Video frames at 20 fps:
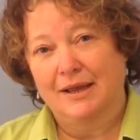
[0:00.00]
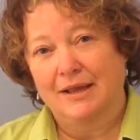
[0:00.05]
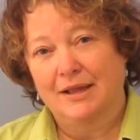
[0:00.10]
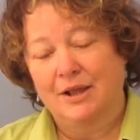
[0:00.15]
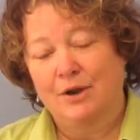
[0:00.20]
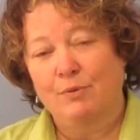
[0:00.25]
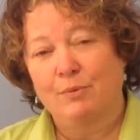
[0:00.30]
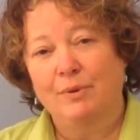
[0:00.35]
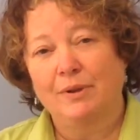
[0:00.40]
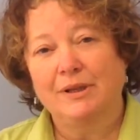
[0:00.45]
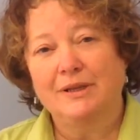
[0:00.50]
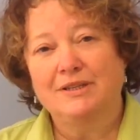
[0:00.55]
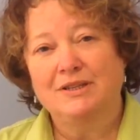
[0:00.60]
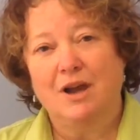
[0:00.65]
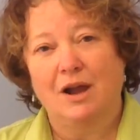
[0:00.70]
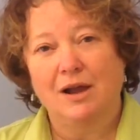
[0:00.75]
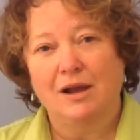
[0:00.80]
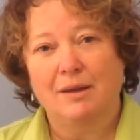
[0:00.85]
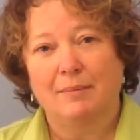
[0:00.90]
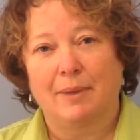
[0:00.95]
They don't really
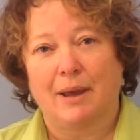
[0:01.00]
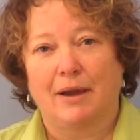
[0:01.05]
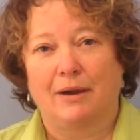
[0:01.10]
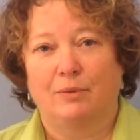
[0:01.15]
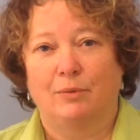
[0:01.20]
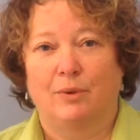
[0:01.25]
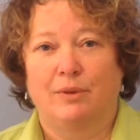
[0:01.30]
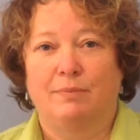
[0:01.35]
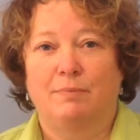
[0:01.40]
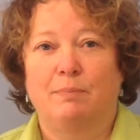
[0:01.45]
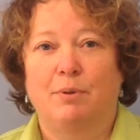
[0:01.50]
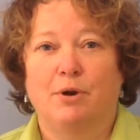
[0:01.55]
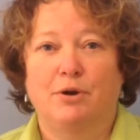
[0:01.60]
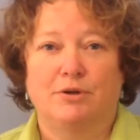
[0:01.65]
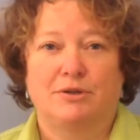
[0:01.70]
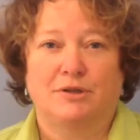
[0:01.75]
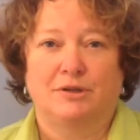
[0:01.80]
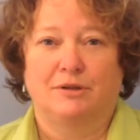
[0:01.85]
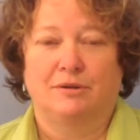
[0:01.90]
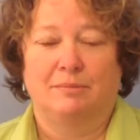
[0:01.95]
talk about it with
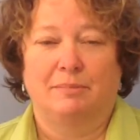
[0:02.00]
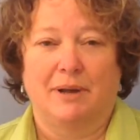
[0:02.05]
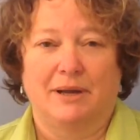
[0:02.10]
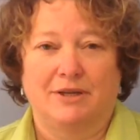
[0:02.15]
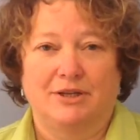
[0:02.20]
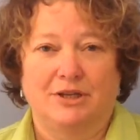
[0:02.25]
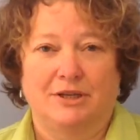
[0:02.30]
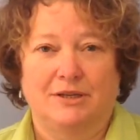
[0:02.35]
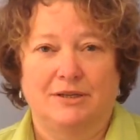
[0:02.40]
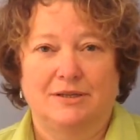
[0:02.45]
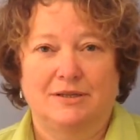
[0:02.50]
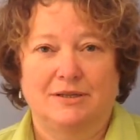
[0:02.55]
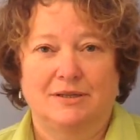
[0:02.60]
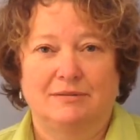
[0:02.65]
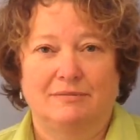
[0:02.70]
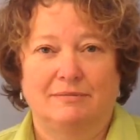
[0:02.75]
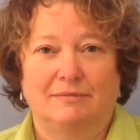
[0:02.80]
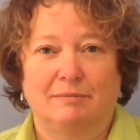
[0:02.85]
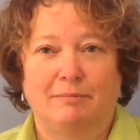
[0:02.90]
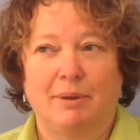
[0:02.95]
personal budgets,
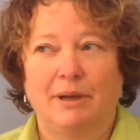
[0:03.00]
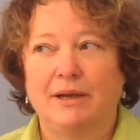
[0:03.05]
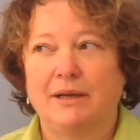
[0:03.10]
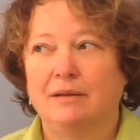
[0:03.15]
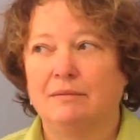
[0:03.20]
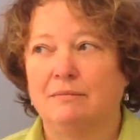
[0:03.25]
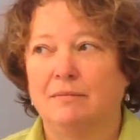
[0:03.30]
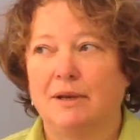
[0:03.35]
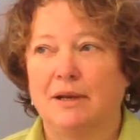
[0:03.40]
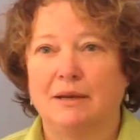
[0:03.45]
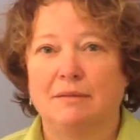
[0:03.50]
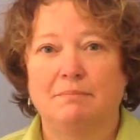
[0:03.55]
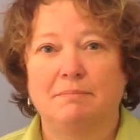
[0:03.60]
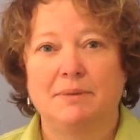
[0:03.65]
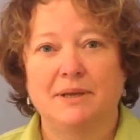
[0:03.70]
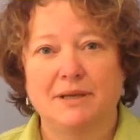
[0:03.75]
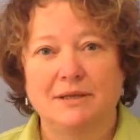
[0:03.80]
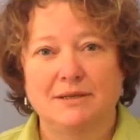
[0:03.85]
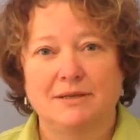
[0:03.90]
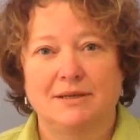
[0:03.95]
but in
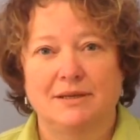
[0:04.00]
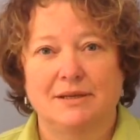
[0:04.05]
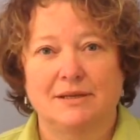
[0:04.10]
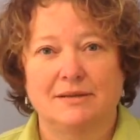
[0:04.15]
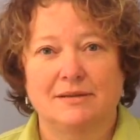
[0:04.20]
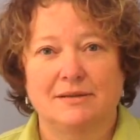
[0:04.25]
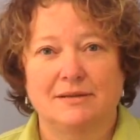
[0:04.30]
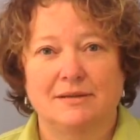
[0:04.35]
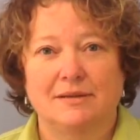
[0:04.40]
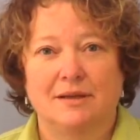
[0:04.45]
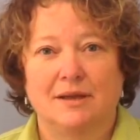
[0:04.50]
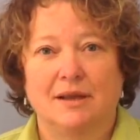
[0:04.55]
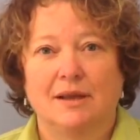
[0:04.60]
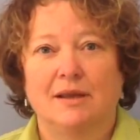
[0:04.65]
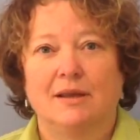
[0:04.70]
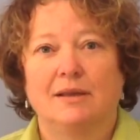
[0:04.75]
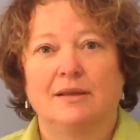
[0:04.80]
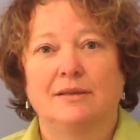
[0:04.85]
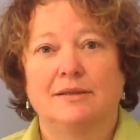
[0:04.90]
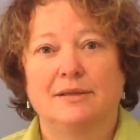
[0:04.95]
business,
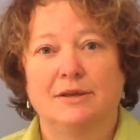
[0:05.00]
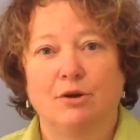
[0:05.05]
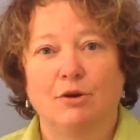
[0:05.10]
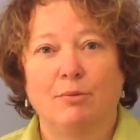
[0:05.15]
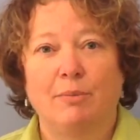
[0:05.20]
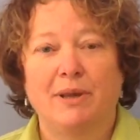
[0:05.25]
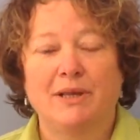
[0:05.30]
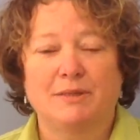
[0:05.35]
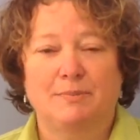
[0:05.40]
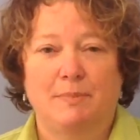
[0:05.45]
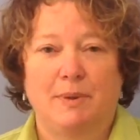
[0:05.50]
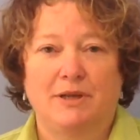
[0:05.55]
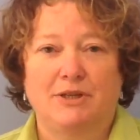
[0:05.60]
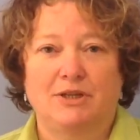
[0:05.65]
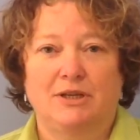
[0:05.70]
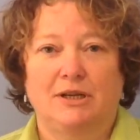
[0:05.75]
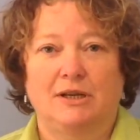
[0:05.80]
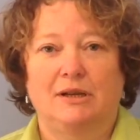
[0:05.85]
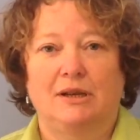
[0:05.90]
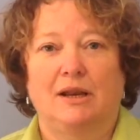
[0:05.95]
zero-based
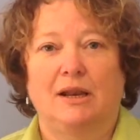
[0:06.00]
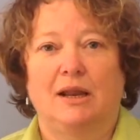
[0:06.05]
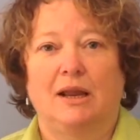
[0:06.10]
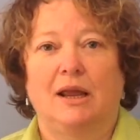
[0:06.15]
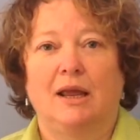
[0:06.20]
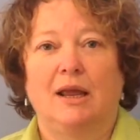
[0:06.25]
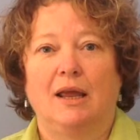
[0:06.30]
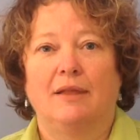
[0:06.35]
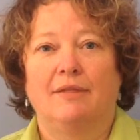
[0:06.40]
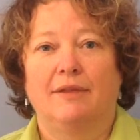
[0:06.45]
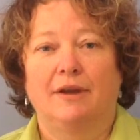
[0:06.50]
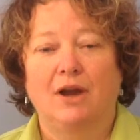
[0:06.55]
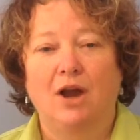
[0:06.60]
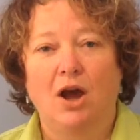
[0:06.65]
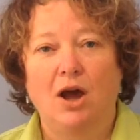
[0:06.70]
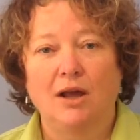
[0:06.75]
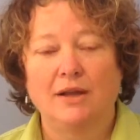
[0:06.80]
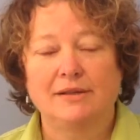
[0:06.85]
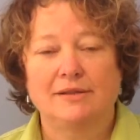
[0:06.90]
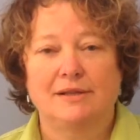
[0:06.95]
budget, the
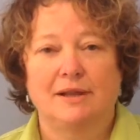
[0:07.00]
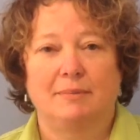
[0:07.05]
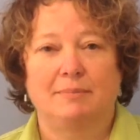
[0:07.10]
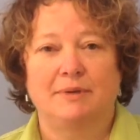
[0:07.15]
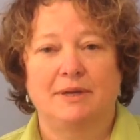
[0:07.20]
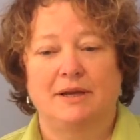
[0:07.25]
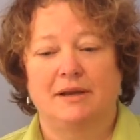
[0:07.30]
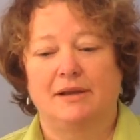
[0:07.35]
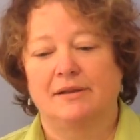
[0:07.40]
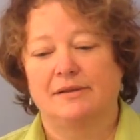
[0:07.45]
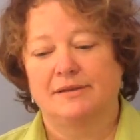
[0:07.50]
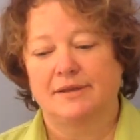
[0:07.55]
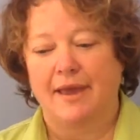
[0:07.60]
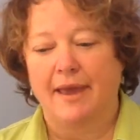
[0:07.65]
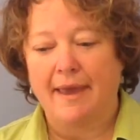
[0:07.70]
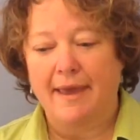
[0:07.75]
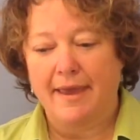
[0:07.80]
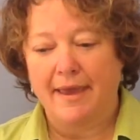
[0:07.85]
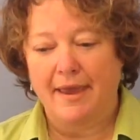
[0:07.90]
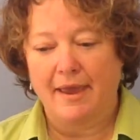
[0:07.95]
concept is
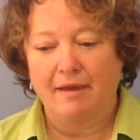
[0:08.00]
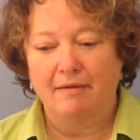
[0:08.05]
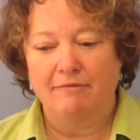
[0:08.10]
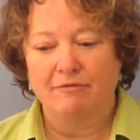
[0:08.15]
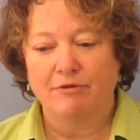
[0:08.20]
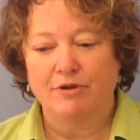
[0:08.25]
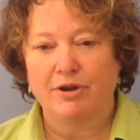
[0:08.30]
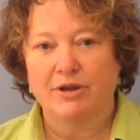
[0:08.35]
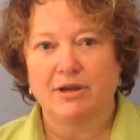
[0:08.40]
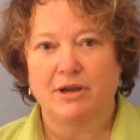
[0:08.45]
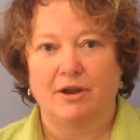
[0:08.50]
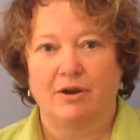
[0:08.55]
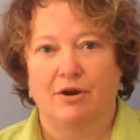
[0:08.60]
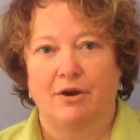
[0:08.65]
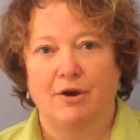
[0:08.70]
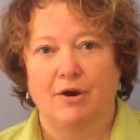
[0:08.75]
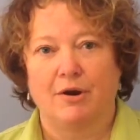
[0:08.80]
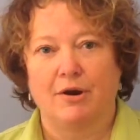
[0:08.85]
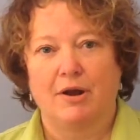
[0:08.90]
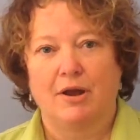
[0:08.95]
every
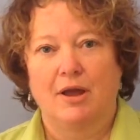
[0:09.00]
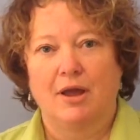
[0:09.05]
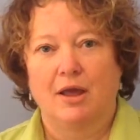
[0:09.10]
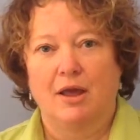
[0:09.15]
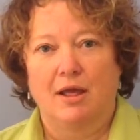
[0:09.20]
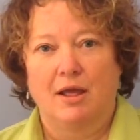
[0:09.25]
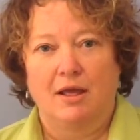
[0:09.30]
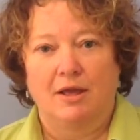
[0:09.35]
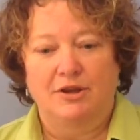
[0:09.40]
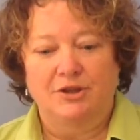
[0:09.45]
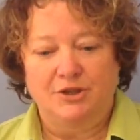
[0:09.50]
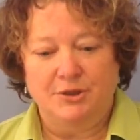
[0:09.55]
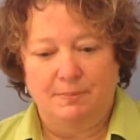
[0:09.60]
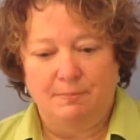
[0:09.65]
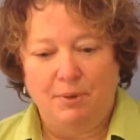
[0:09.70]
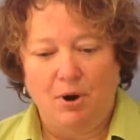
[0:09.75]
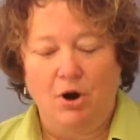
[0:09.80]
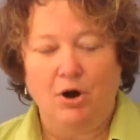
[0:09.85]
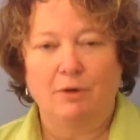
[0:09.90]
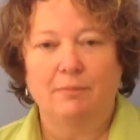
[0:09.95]
year
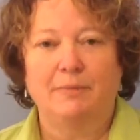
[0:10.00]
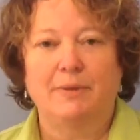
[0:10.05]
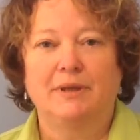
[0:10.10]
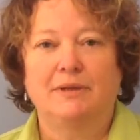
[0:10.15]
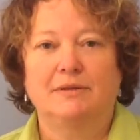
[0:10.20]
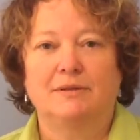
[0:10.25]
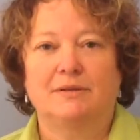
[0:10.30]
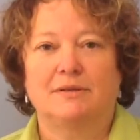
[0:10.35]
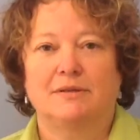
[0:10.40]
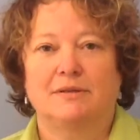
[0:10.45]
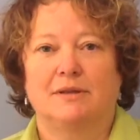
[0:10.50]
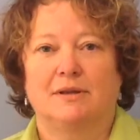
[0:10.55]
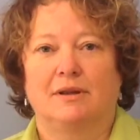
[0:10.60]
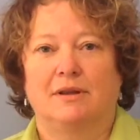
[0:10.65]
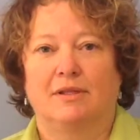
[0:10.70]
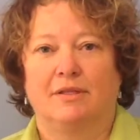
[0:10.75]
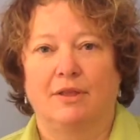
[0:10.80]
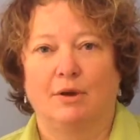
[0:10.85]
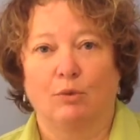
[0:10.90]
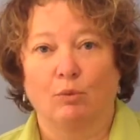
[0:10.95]
departments
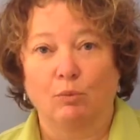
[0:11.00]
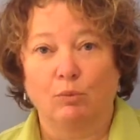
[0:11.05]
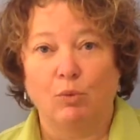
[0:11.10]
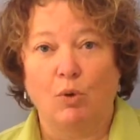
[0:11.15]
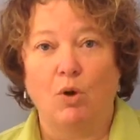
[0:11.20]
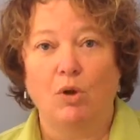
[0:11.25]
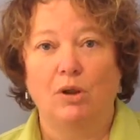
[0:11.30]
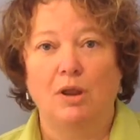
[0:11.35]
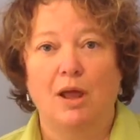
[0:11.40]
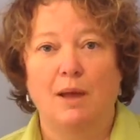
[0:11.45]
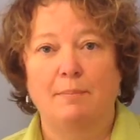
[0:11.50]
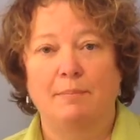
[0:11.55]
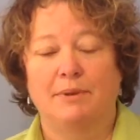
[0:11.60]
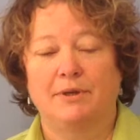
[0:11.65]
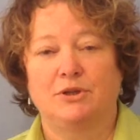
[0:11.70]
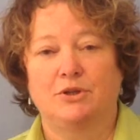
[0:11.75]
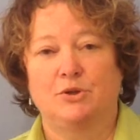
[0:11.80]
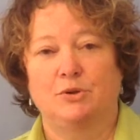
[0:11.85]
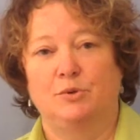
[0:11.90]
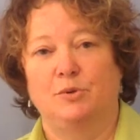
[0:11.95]
that roll up
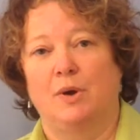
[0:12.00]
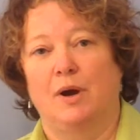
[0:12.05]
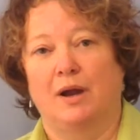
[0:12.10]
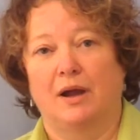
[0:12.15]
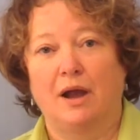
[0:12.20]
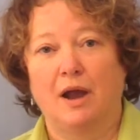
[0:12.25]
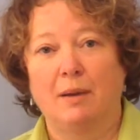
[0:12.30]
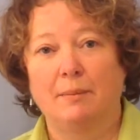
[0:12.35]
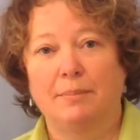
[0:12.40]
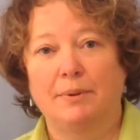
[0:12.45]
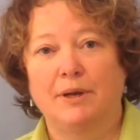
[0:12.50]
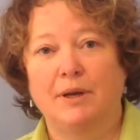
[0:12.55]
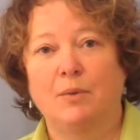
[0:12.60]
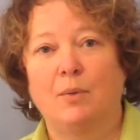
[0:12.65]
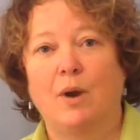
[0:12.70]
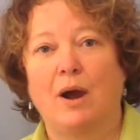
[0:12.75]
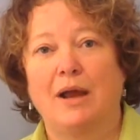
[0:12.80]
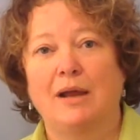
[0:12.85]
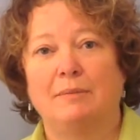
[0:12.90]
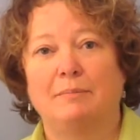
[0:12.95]
into a
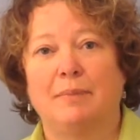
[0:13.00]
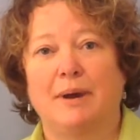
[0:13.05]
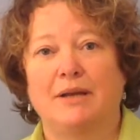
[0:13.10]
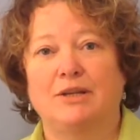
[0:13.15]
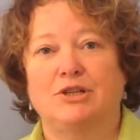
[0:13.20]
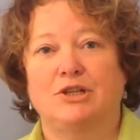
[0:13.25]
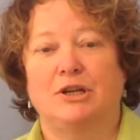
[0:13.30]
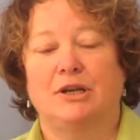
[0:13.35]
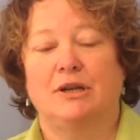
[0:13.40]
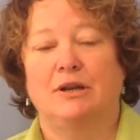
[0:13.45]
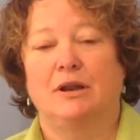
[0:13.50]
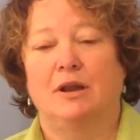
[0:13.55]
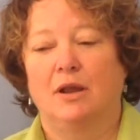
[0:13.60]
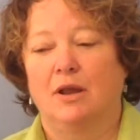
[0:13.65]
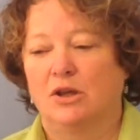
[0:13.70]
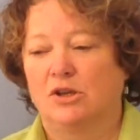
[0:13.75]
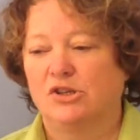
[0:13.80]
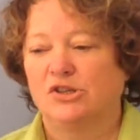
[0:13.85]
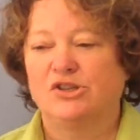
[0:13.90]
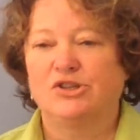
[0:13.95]
company-wide budget
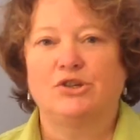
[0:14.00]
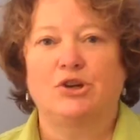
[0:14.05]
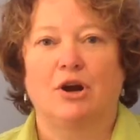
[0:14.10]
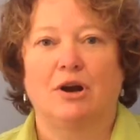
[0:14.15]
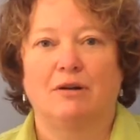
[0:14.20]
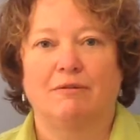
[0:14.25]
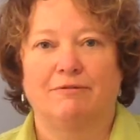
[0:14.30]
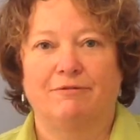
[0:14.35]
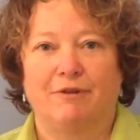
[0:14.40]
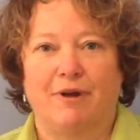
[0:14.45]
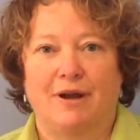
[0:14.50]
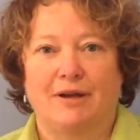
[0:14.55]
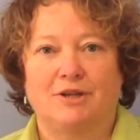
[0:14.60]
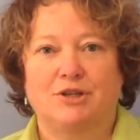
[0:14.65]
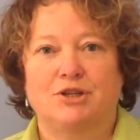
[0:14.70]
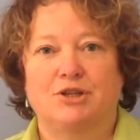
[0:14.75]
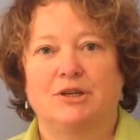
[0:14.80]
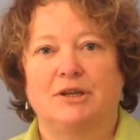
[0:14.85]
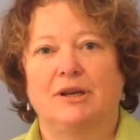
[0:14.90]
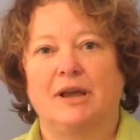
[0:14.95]
start
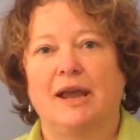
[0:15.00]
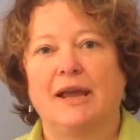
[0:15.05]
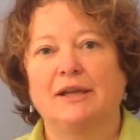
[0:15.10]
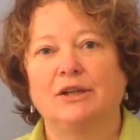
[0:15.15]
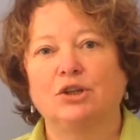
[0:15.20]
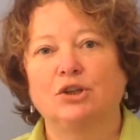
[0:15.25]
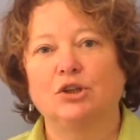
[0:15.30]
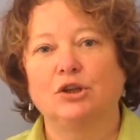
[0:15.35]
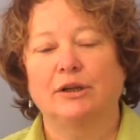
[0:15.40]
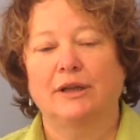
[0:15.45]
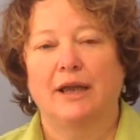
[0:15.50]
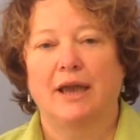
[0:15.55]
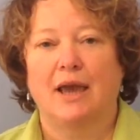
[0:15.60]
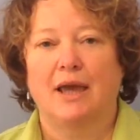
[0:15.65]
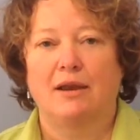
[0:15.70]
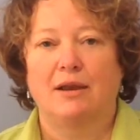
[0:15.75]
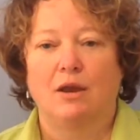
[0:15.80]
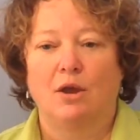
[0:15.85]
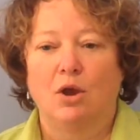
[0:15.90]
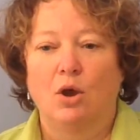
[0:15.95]
fresh and look
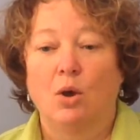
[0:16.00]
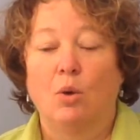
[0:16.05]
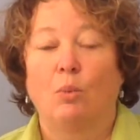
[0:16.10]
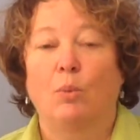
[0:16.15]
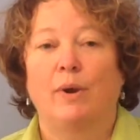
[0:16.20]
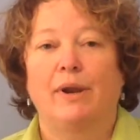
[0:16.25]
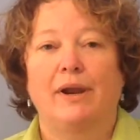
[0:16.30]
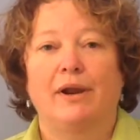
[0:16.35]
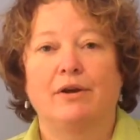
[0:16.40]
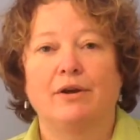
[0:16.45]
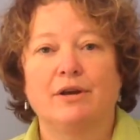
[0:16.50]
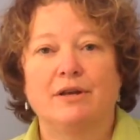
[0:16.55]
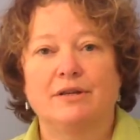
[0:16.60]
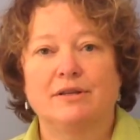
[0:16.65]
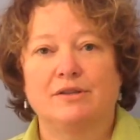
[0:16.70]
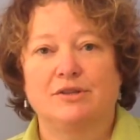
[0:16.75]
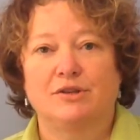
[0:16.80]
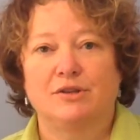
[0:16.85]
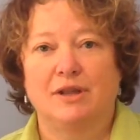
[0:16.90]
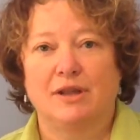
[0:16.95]
at what
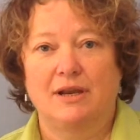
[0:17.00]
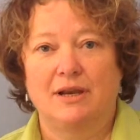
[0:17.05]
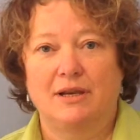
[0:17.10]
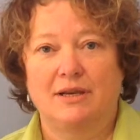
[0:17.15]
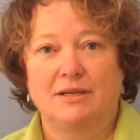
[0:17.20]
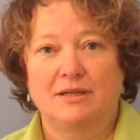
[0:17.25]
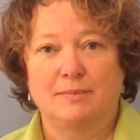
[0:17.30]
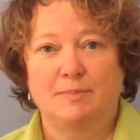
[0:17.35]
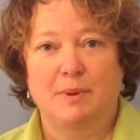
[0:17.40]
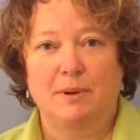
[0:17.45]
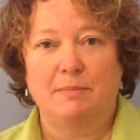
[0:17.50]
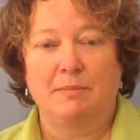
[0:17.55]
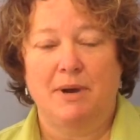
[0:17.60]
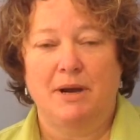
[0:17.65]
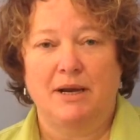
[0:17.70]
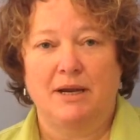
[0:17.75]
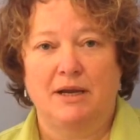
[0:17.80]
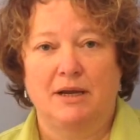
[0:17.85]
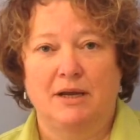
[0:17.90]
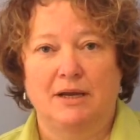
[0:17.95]
areas do they need to spend
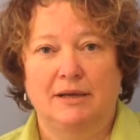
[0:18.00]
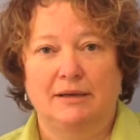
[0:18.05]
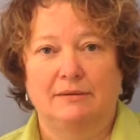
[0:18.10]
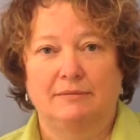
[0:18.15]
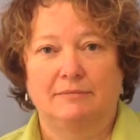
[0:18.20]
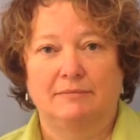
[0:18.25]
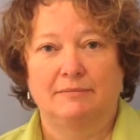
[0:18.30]
money on,